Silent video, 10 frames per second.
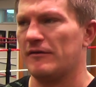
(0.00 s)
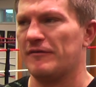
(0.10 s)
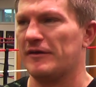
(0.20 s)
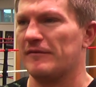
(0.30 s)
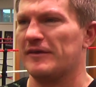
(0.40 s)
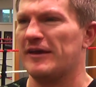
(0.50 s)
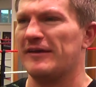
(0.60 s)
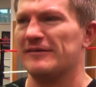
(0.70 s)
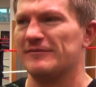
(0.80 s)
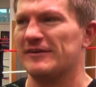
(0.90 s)
think
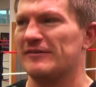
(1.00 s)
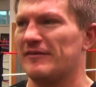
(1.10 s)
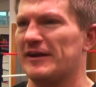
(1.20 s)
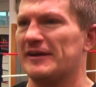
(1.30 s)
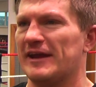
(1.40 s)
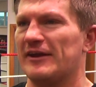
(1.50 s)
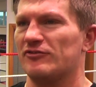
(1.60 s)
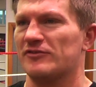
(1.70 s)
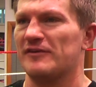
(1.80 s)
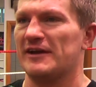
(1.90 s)
he's a very
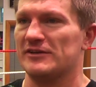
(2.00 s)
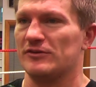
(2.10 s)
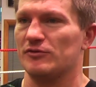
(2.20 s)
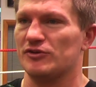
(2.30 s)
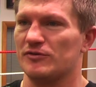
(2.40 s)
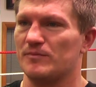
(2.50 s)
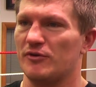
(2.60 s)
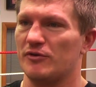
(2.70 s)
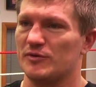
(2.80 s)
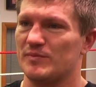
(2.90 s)
dangerous fighter,
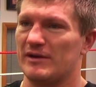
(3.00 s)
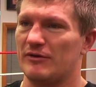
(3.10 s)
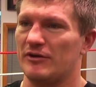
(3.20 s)
Lucas Brown.